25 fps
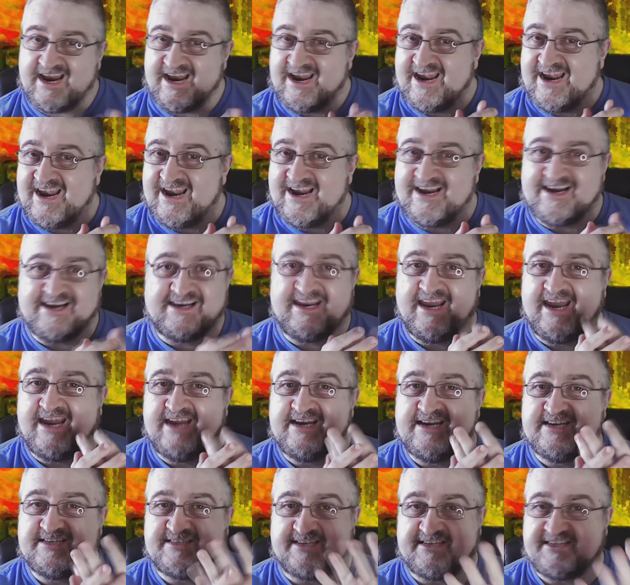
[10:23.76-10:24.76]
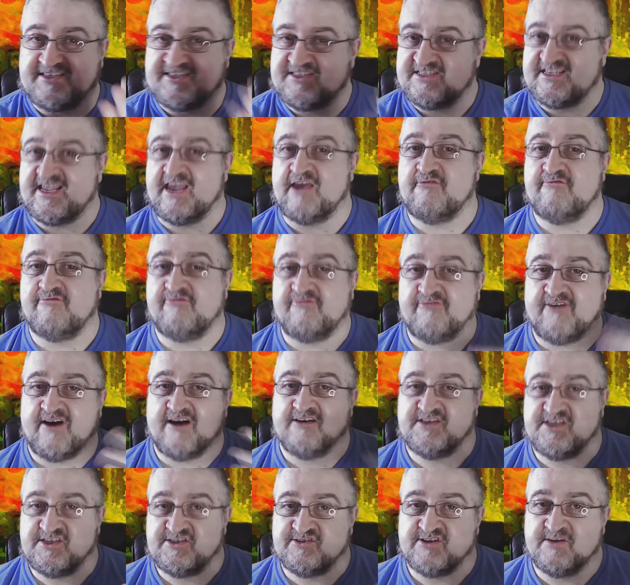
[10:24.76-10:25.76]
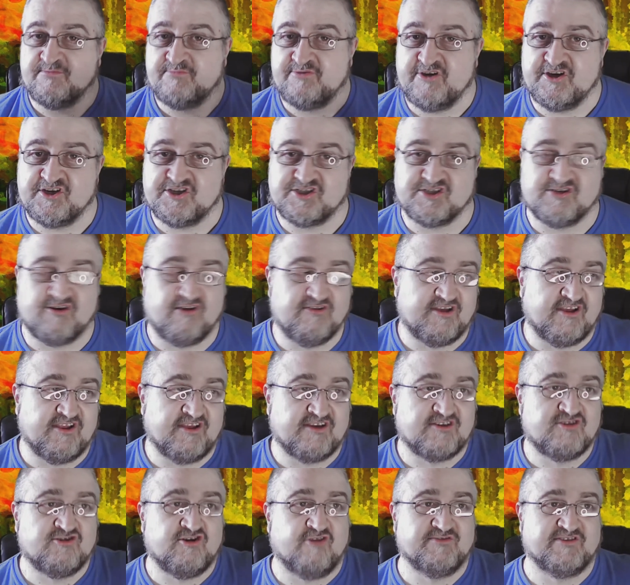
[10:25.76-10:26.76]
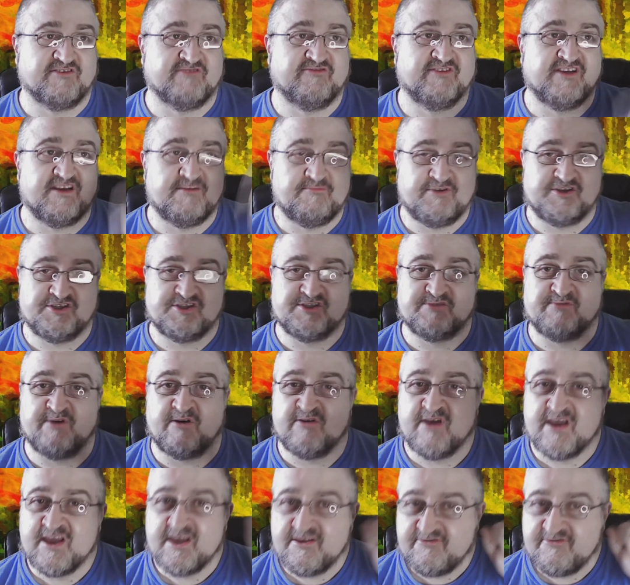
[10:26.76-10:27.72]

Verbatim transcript: Again, it's like just how far he's going to push, and all the other cops are really pushing as well.